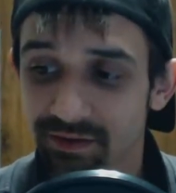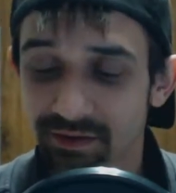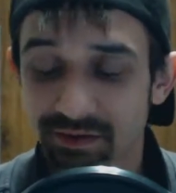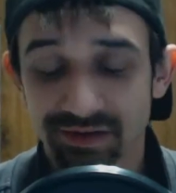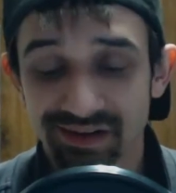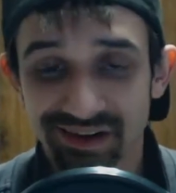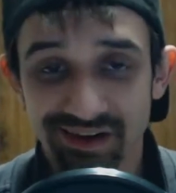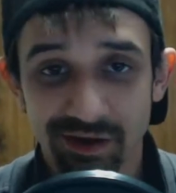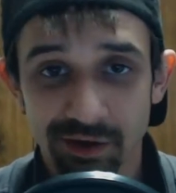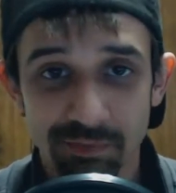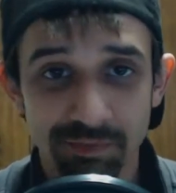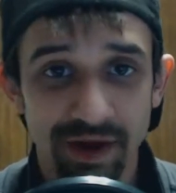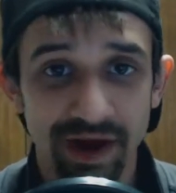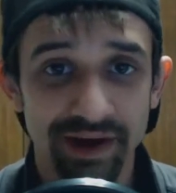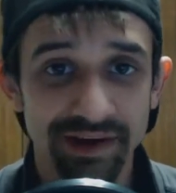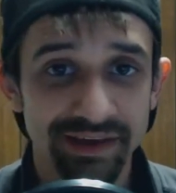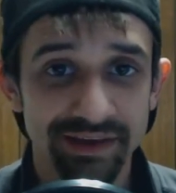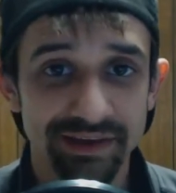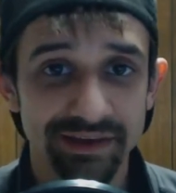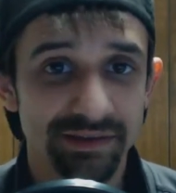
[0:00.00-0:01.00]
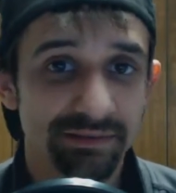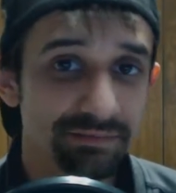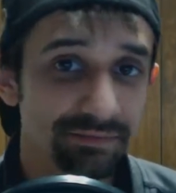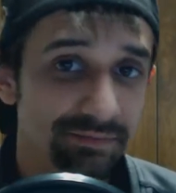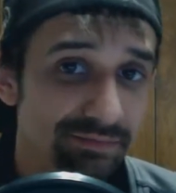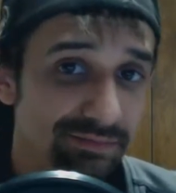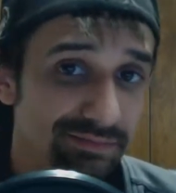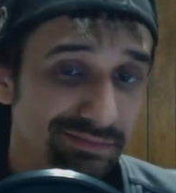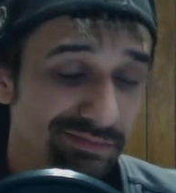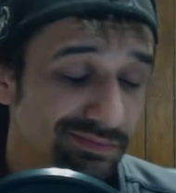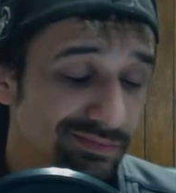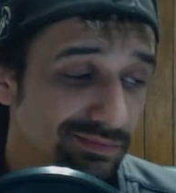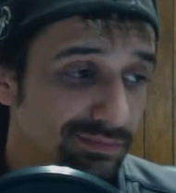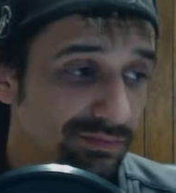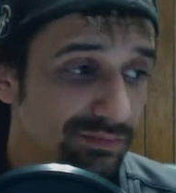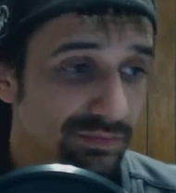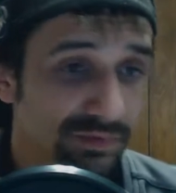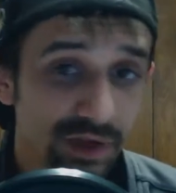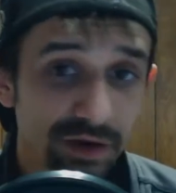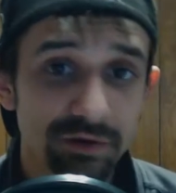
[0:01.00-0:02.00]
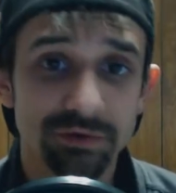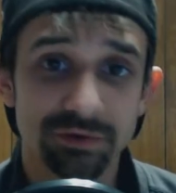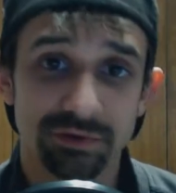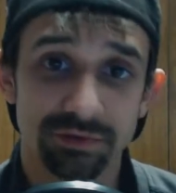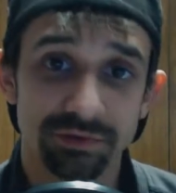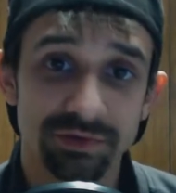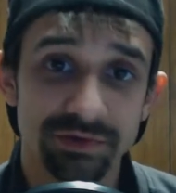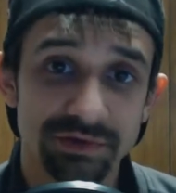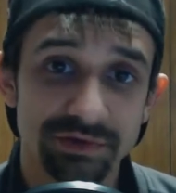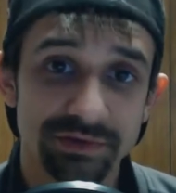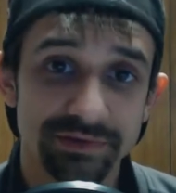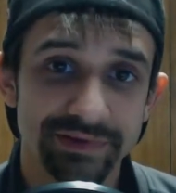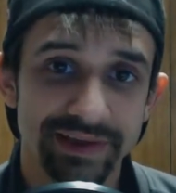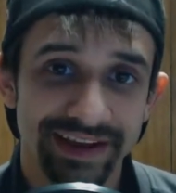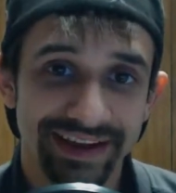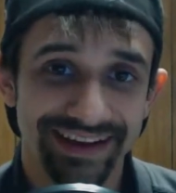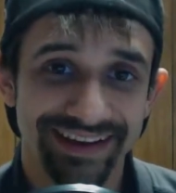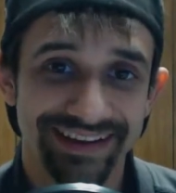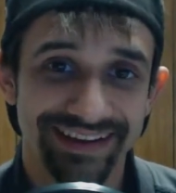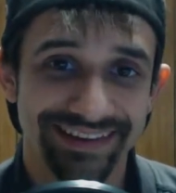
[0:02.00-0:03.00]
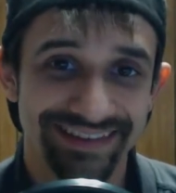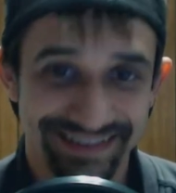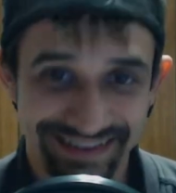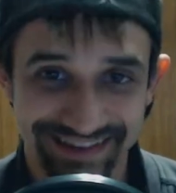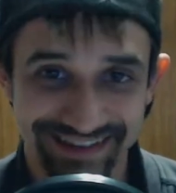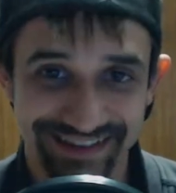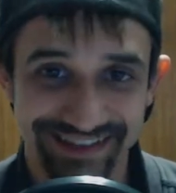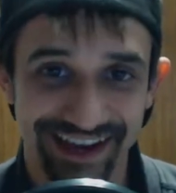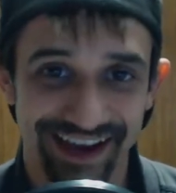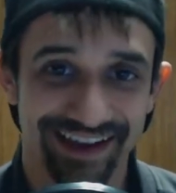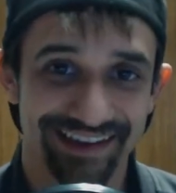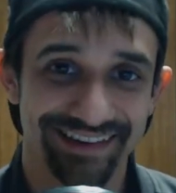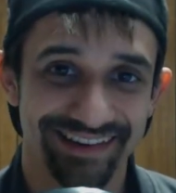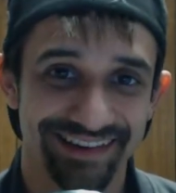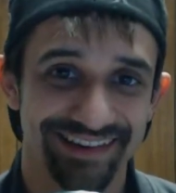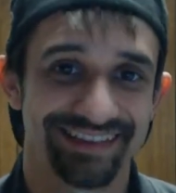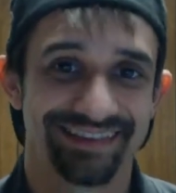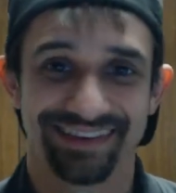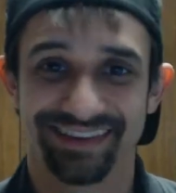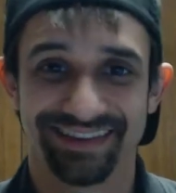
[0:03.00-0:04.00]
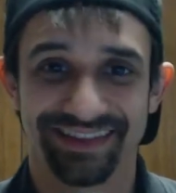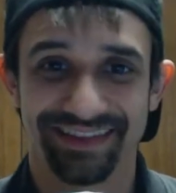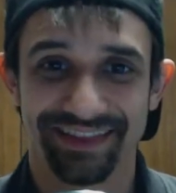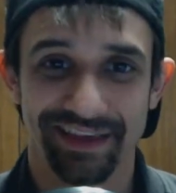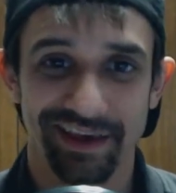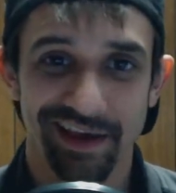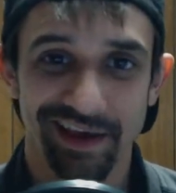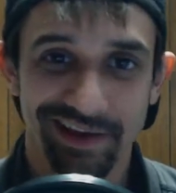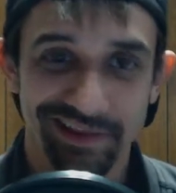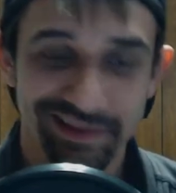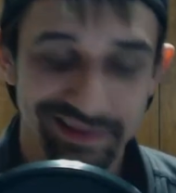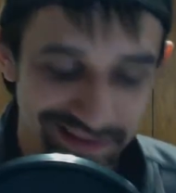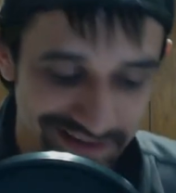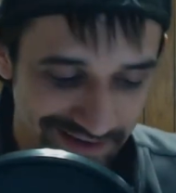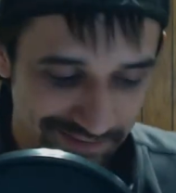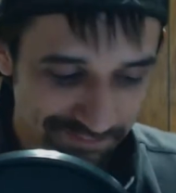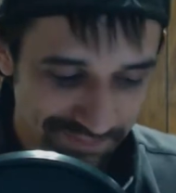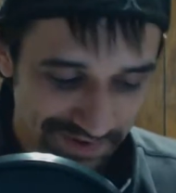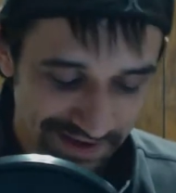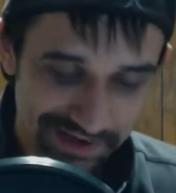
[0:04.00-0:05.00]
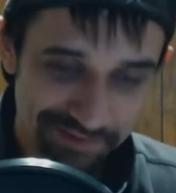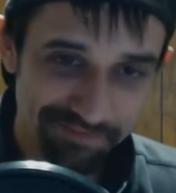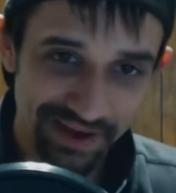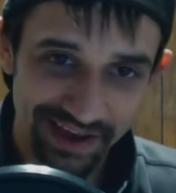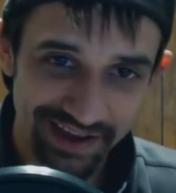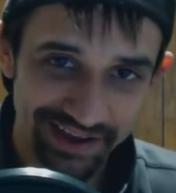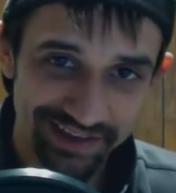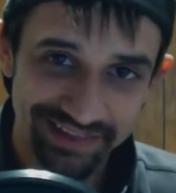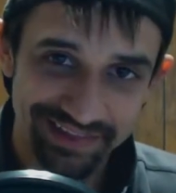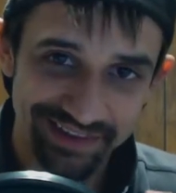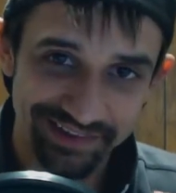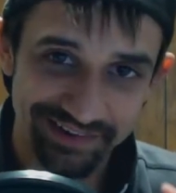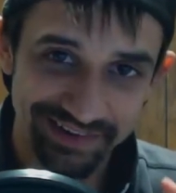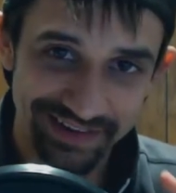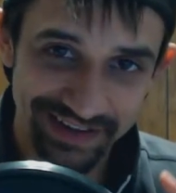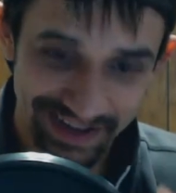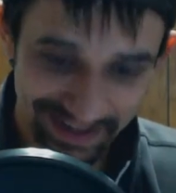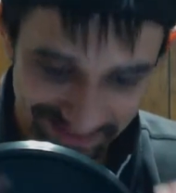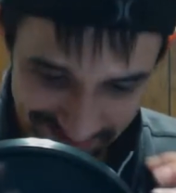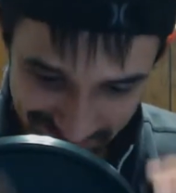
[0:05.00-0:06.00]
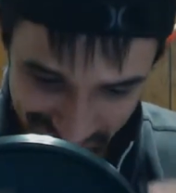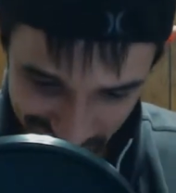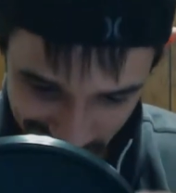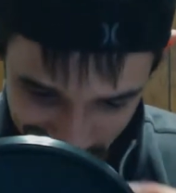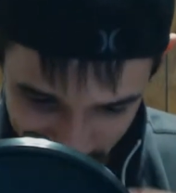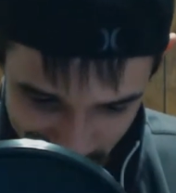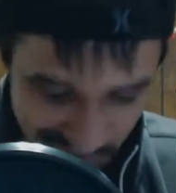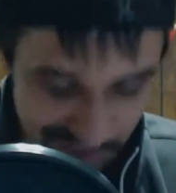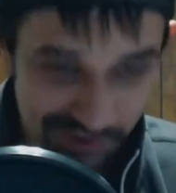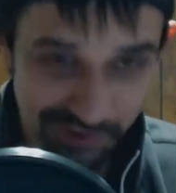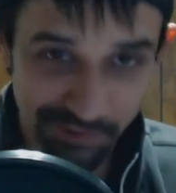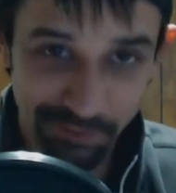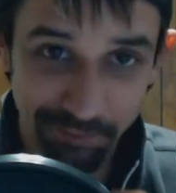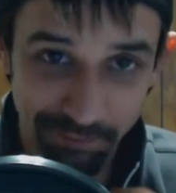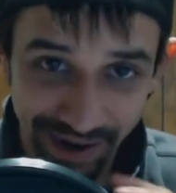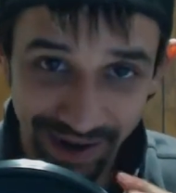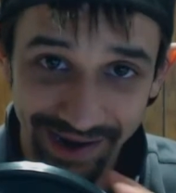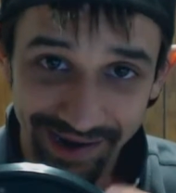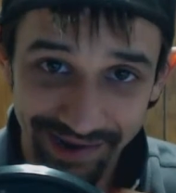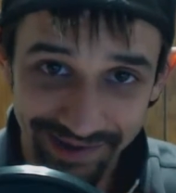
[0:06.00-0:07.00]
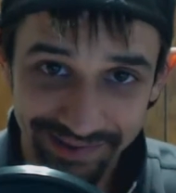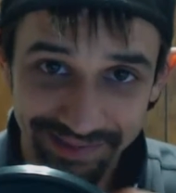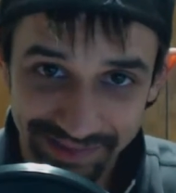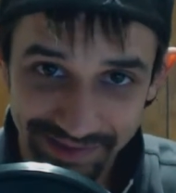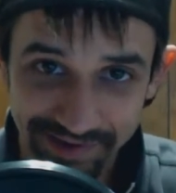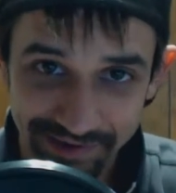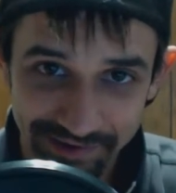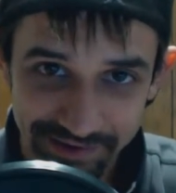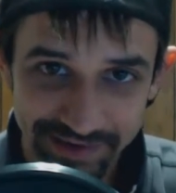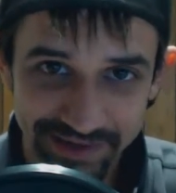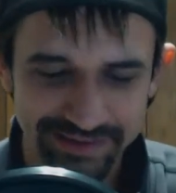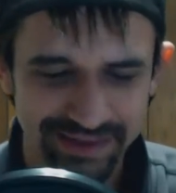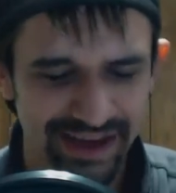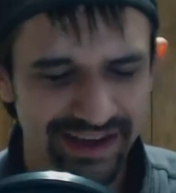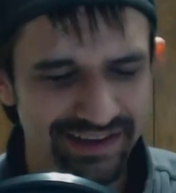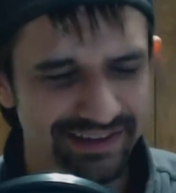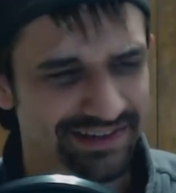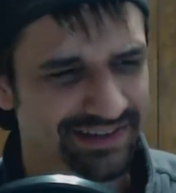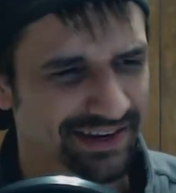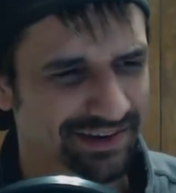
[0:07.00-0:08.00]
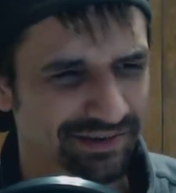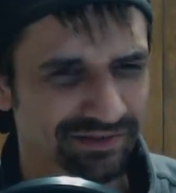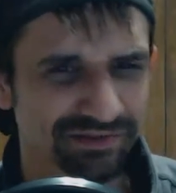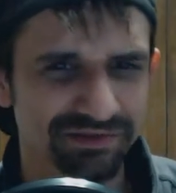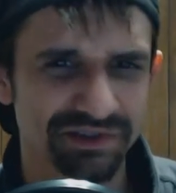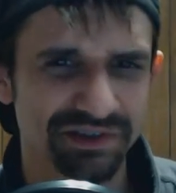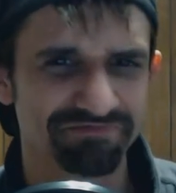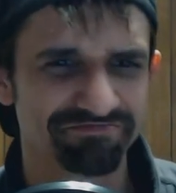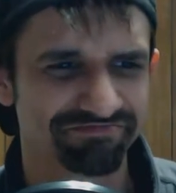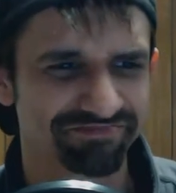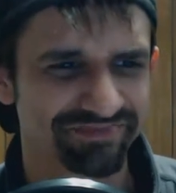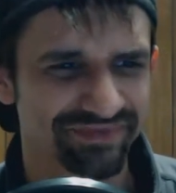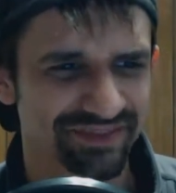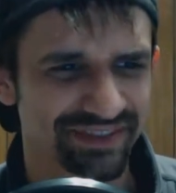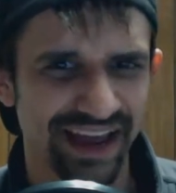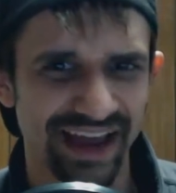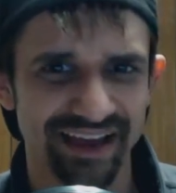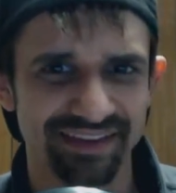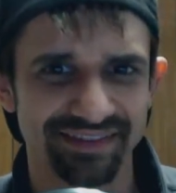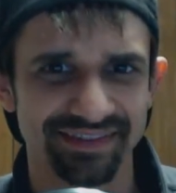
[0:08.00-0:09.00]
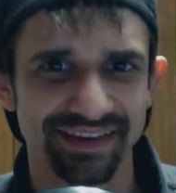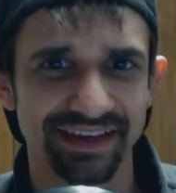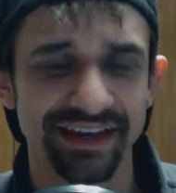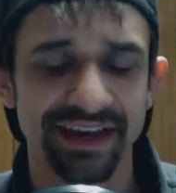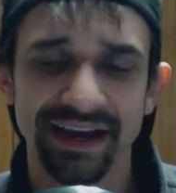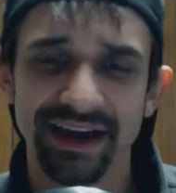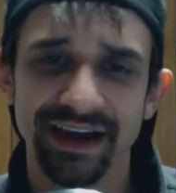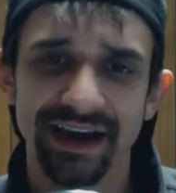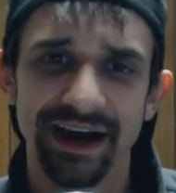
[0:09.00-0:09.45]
Nobody knows just yet. The Big Bang Theory and the YouTube Bang Theory. That sounds nasty.